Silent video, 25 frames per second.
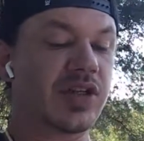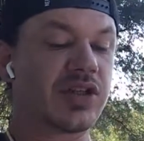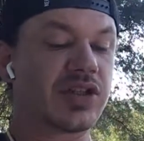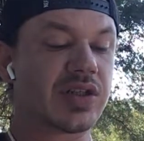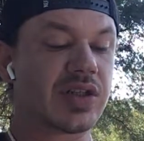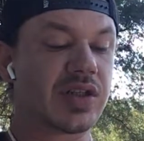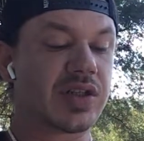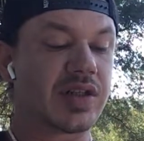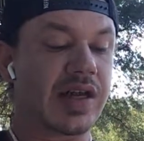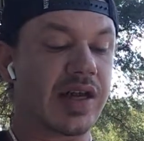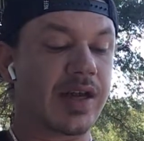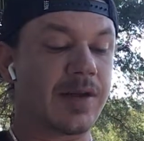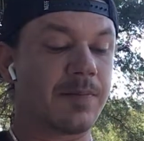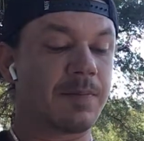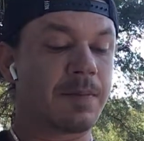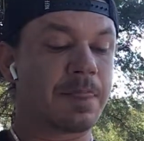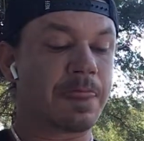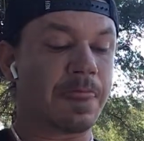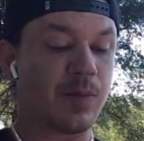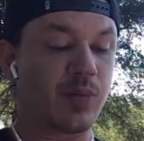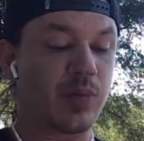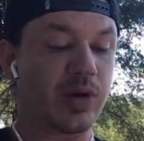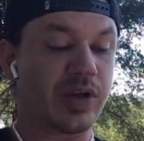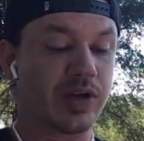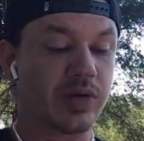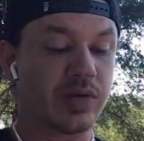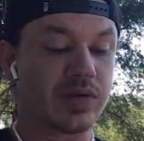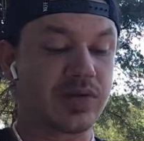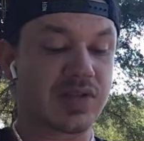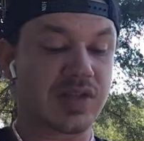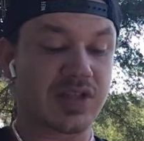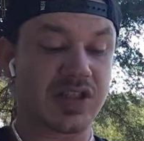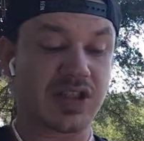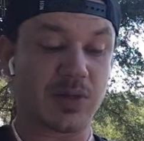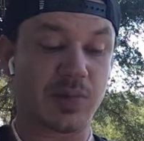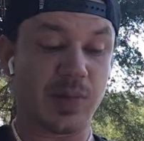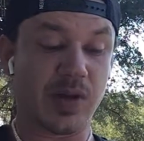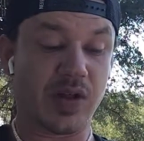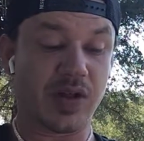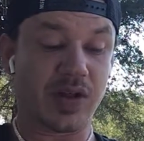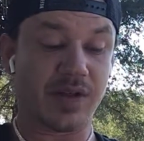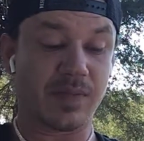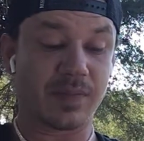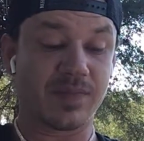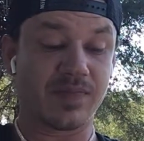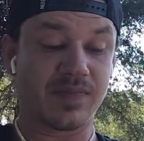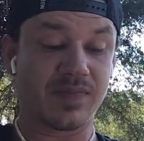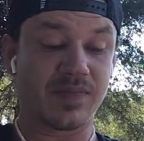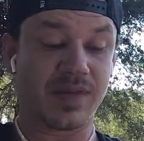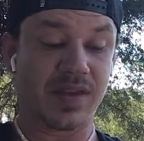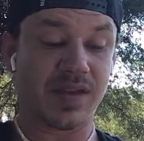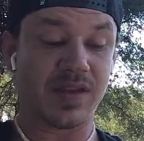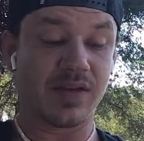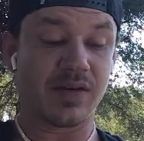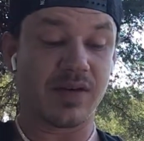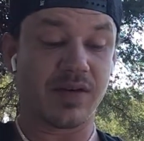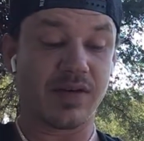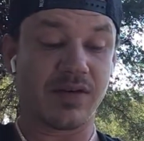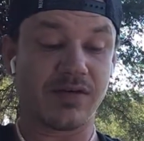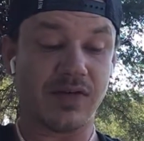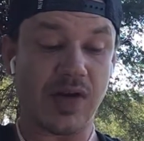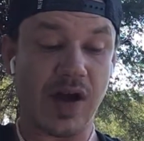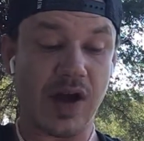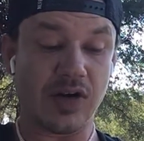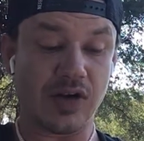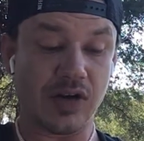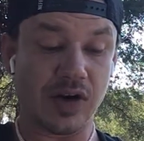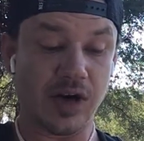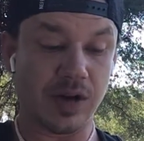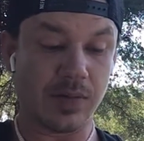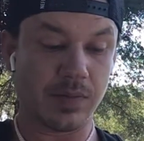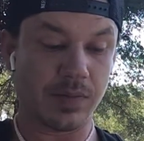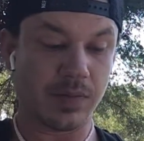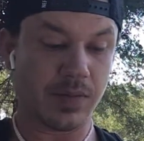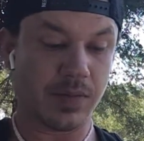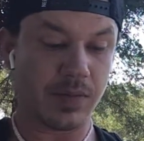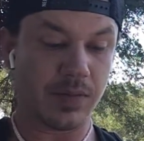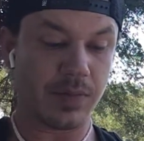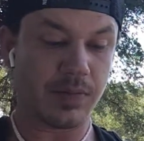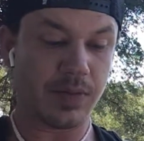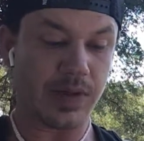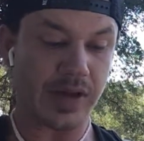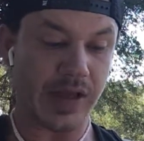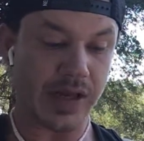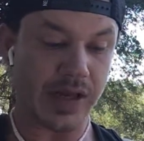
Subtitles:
We mentioned that we use this spelling fired up,